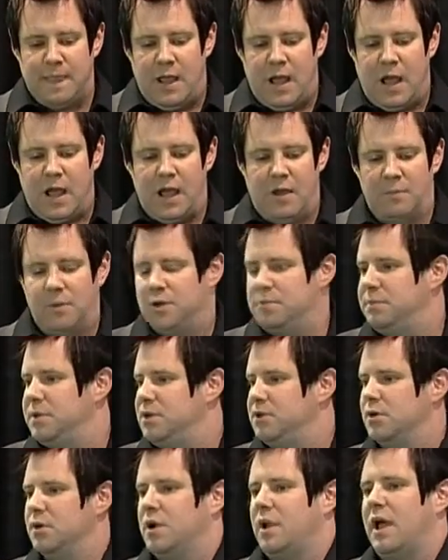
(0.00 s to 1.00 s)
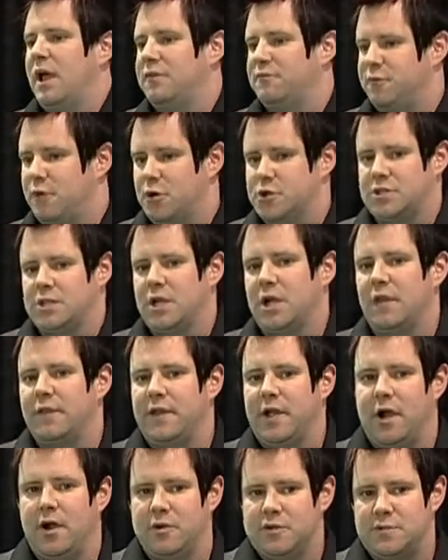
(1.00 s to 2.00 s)
I'm going to be doing a lot of focusing on the
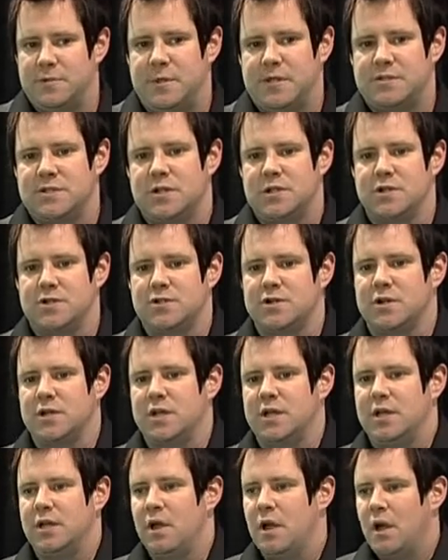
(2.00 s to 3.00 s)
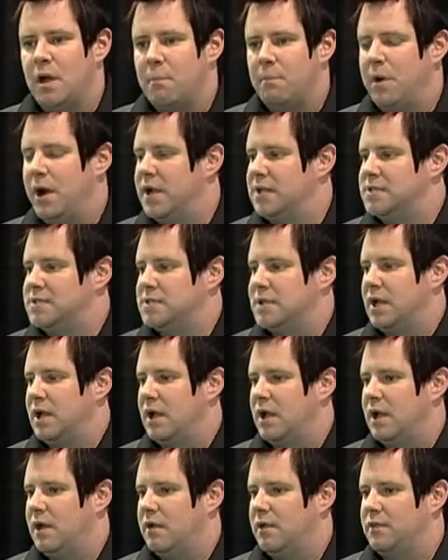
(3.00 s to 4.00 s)
aerospace industry, but
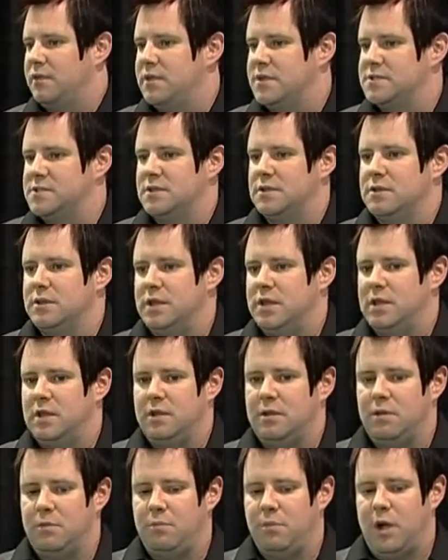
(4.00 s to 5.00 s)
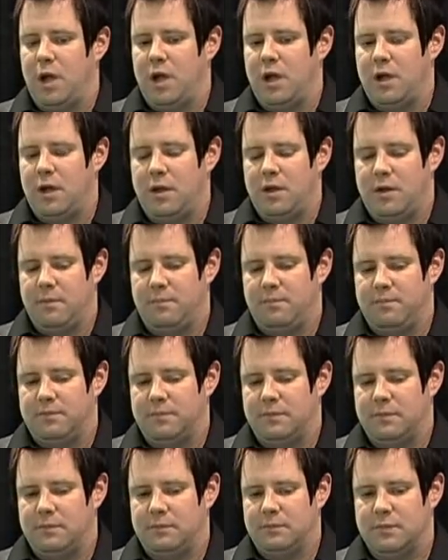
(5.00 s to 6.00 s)
the
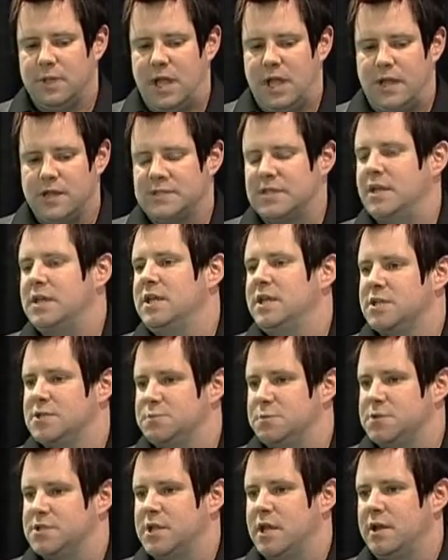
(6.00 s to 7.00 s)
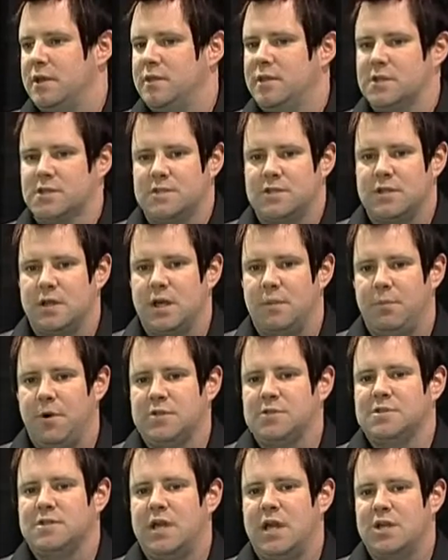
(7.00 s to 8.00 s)
ideas presented in this
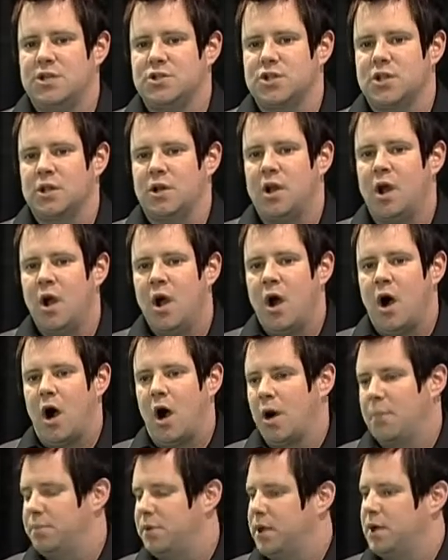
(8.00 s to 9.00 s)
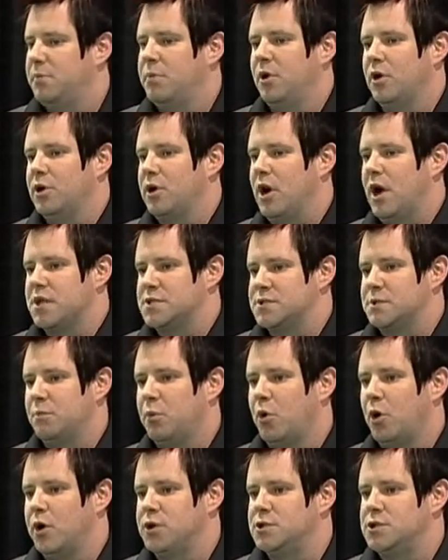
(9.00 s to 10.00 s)
presentation are applicable across the
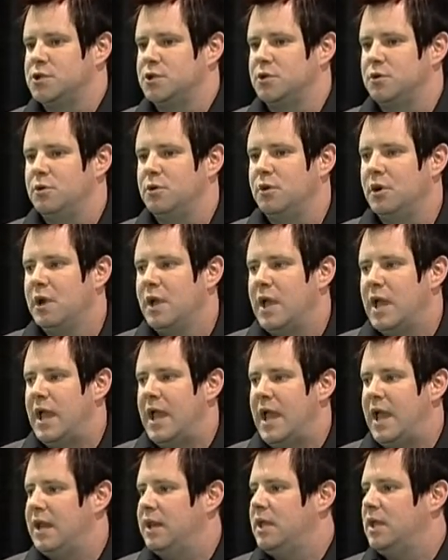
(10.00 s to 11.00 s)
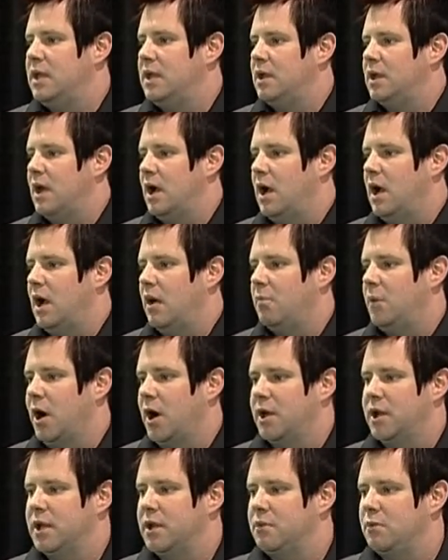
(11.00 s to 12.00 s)
board to any
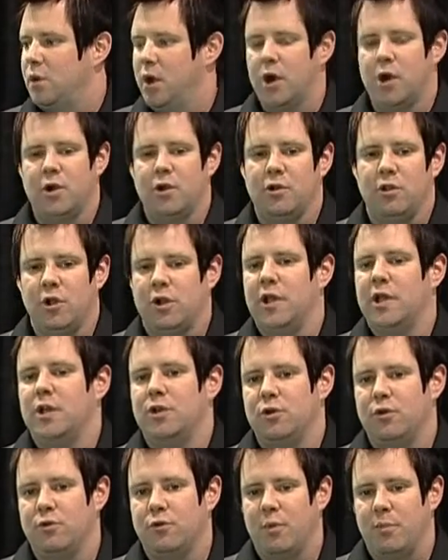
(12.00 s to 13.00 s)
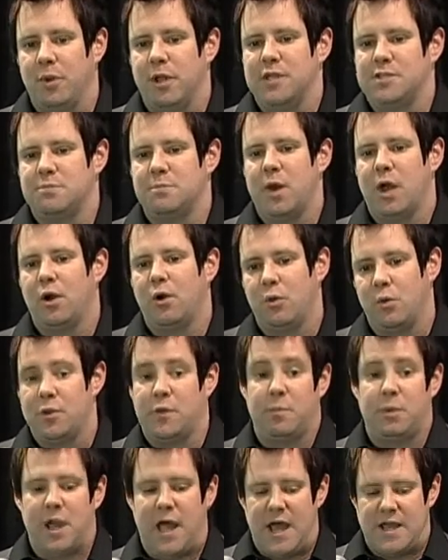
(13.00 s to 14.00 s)
market where you're looking to replace metal with a
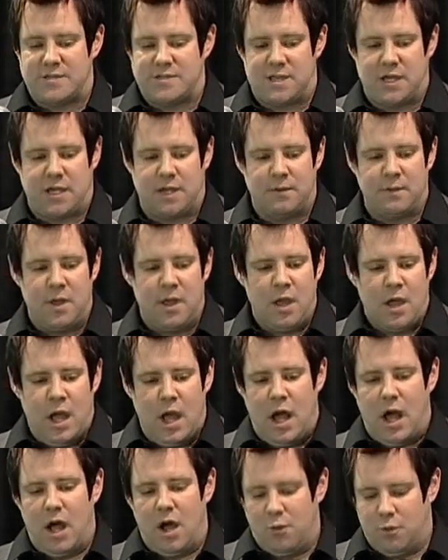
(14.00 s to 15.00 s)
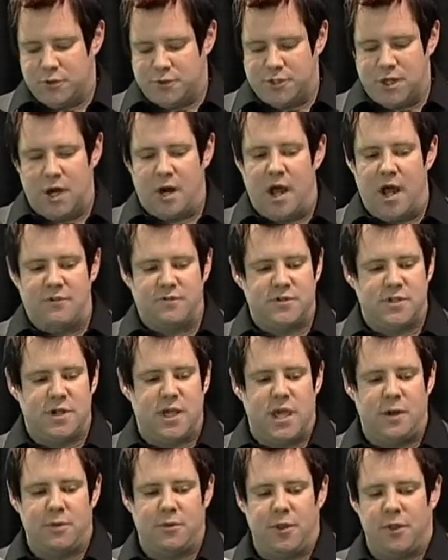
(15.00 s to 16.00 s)
plastic. We'll start off
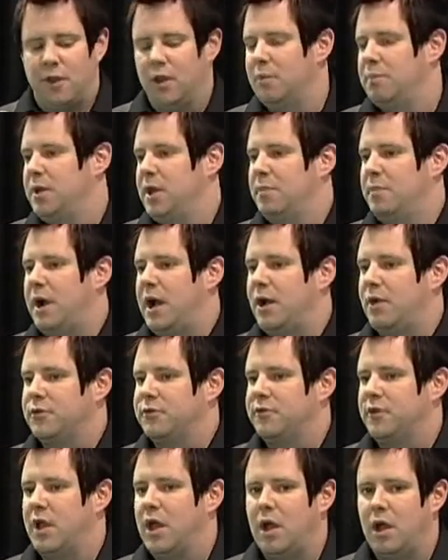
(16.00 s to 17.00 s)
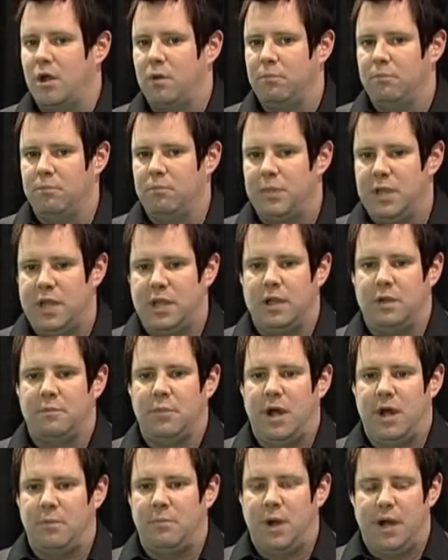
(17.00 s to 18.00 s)
today with a little bit about me and
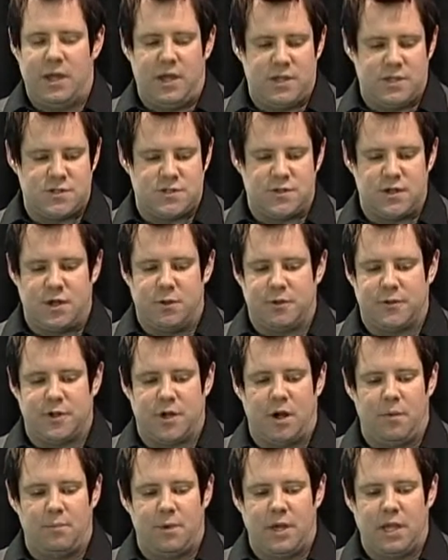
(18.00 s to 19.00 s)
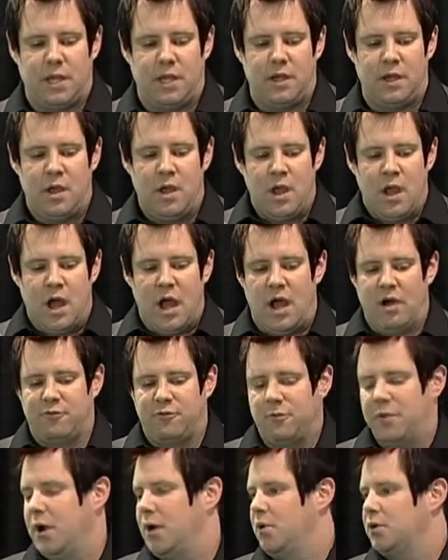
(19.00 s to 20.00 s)
my history with the company.
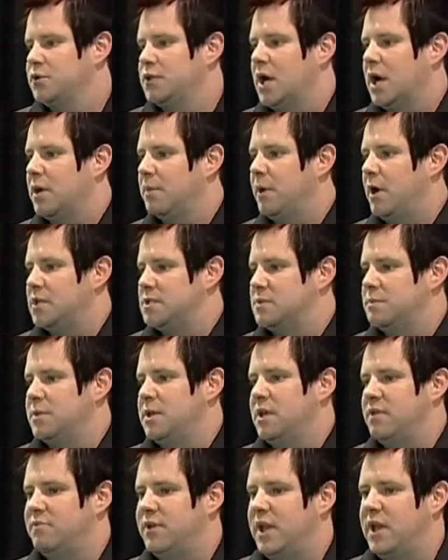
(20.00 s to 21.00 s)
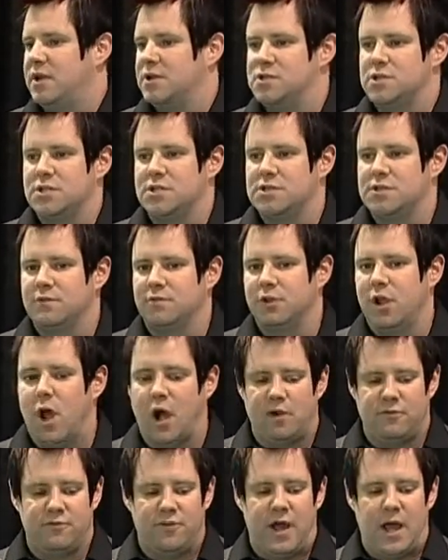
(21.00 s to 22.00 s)
From there we'll talk about some of the advantages of
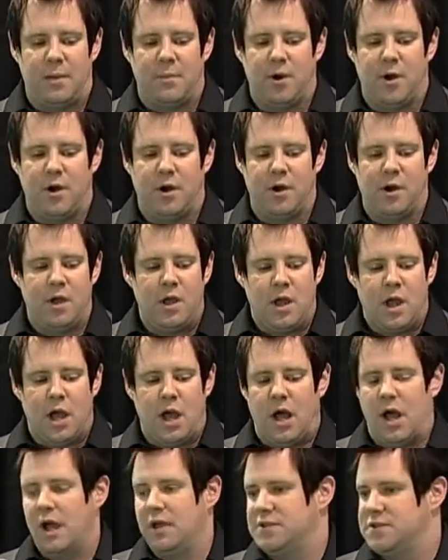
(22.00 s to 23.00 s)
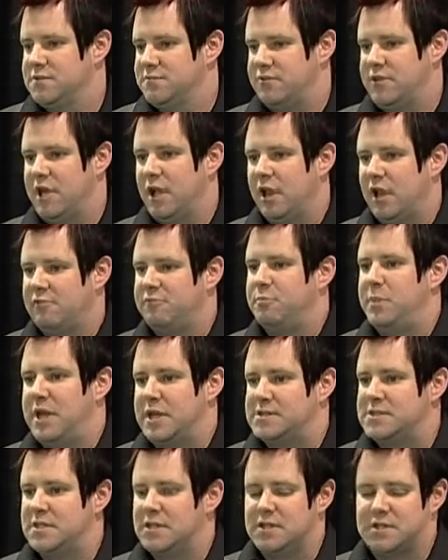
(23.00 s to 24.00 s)
long fiber and some VLF
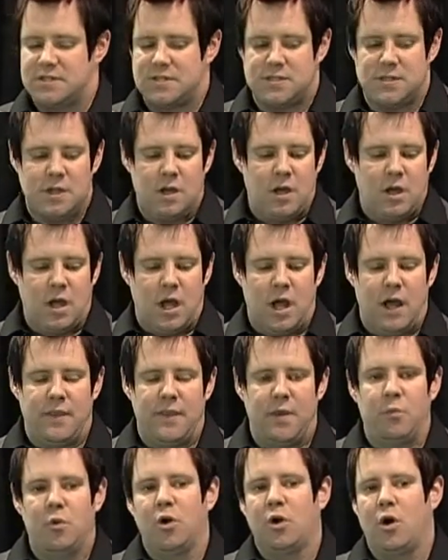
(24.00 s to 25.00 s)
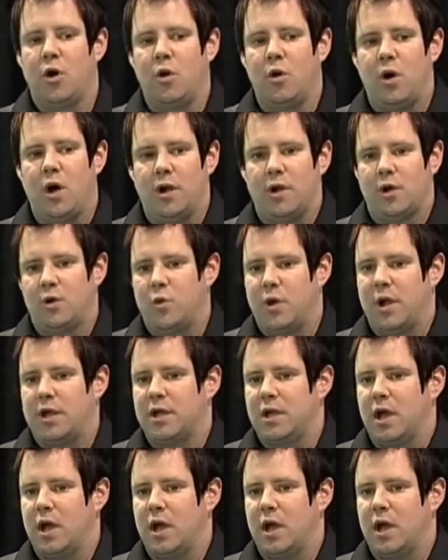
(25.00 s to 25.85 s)
basics. Then we'll go on a quick